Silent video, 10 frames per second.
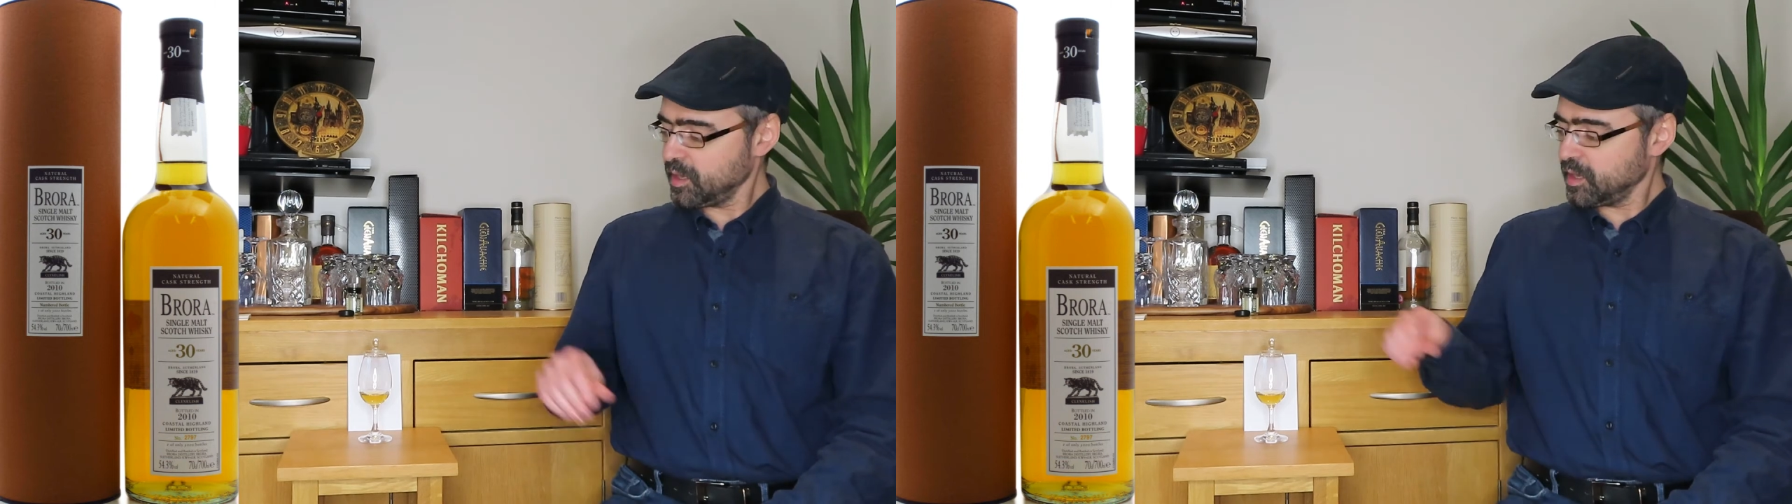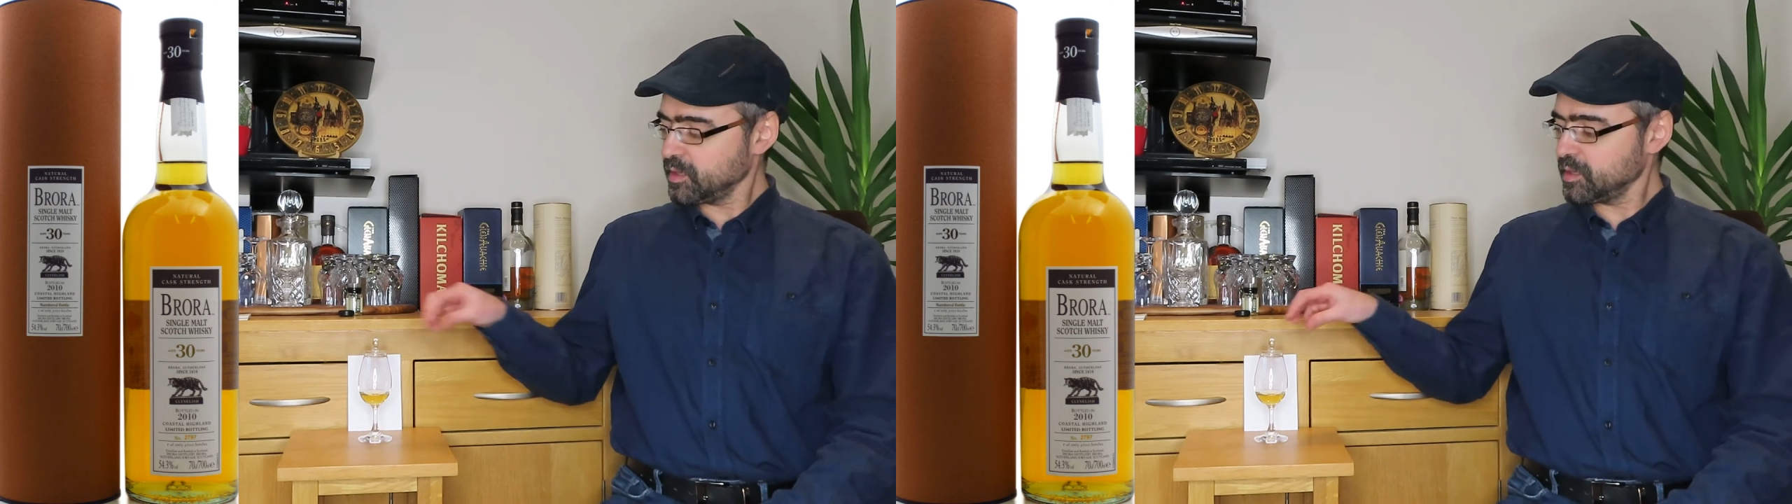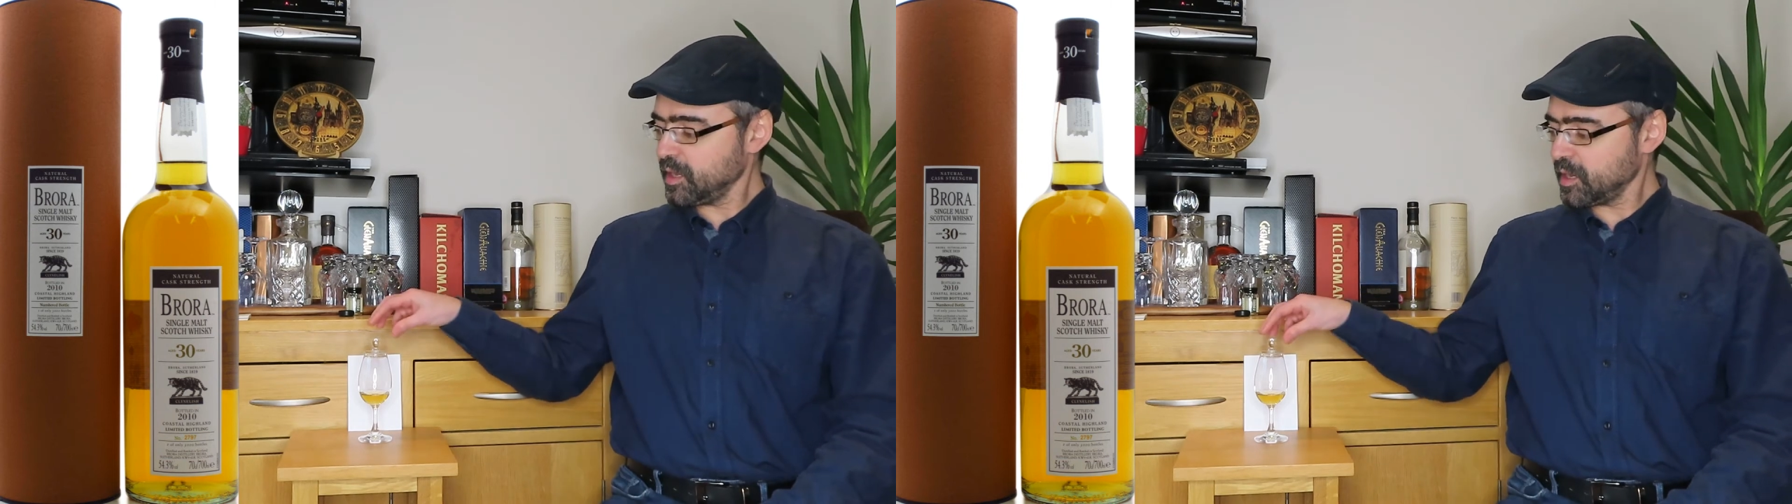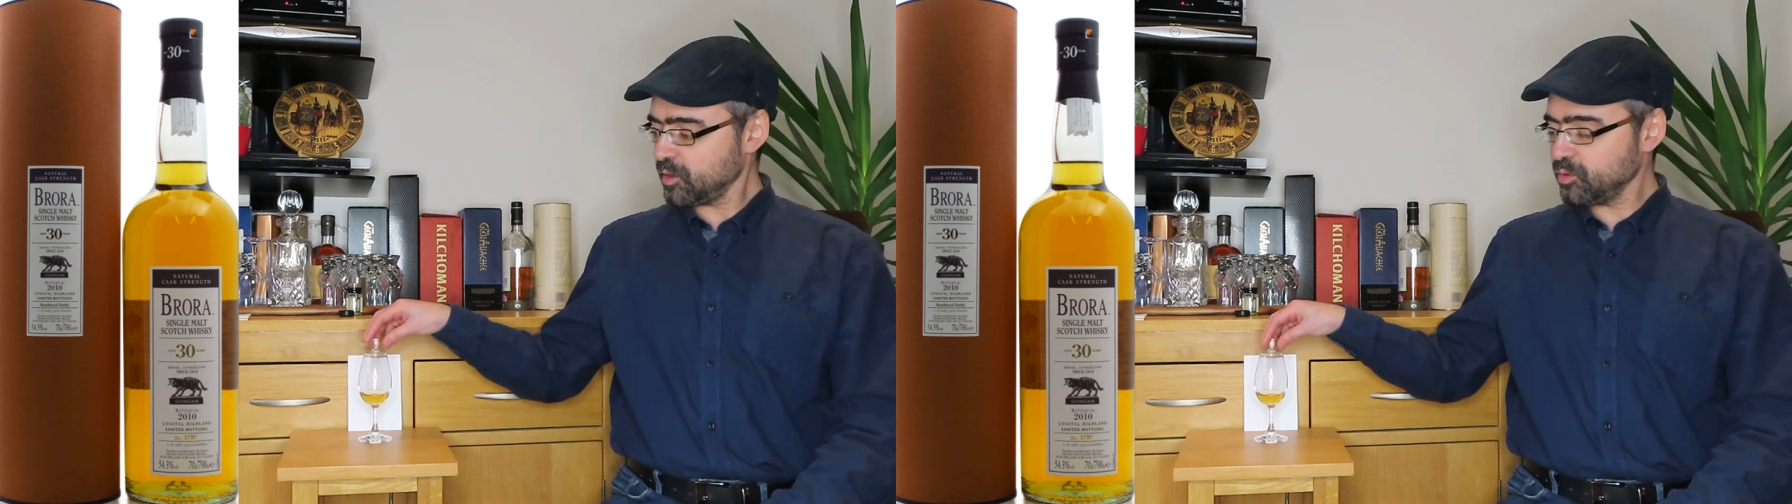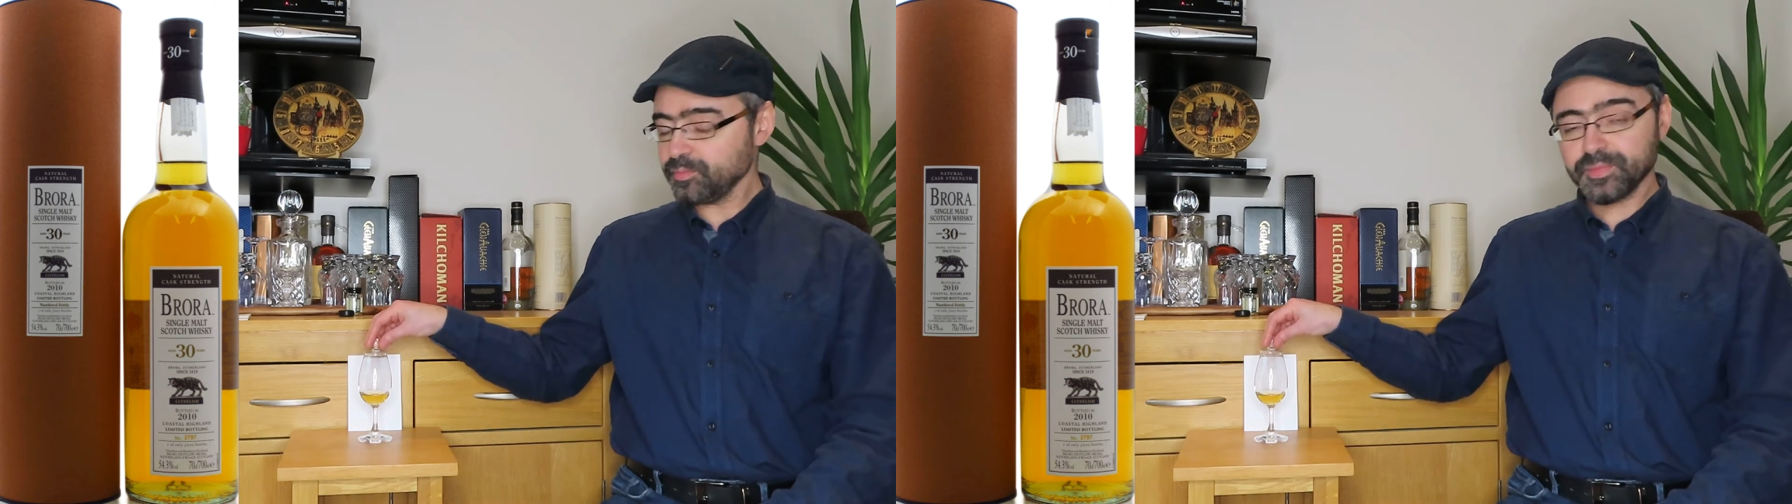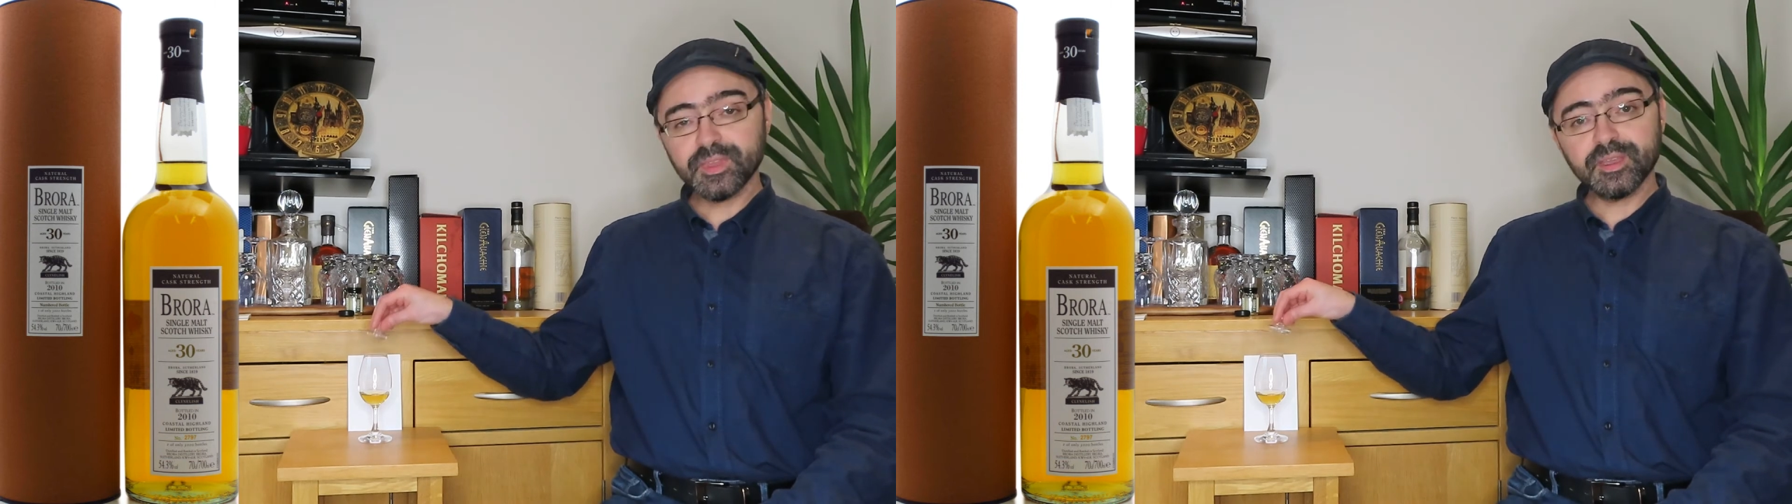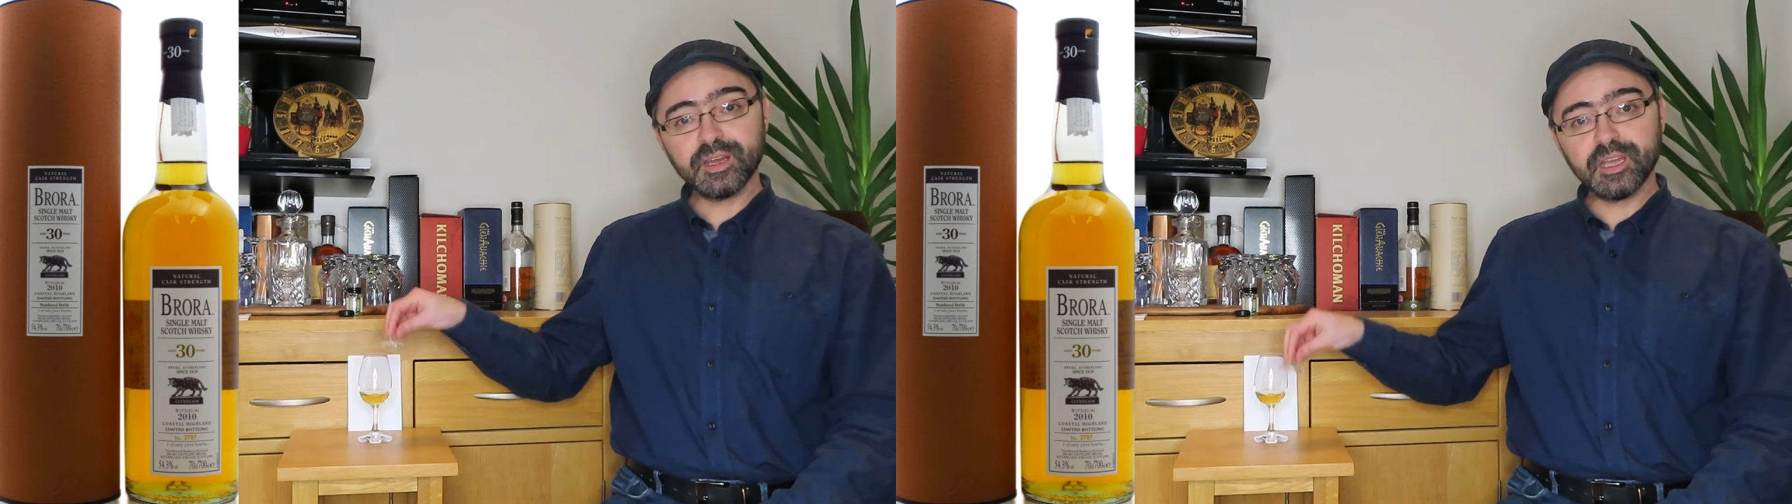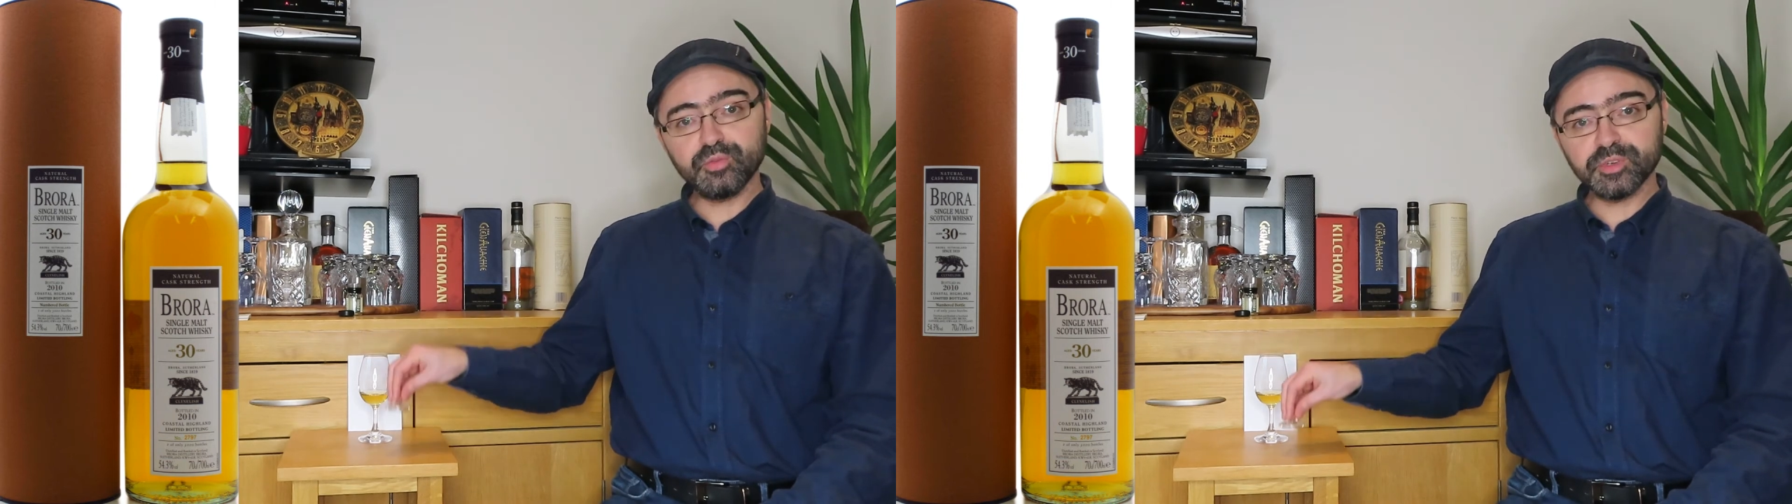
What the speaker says: and now I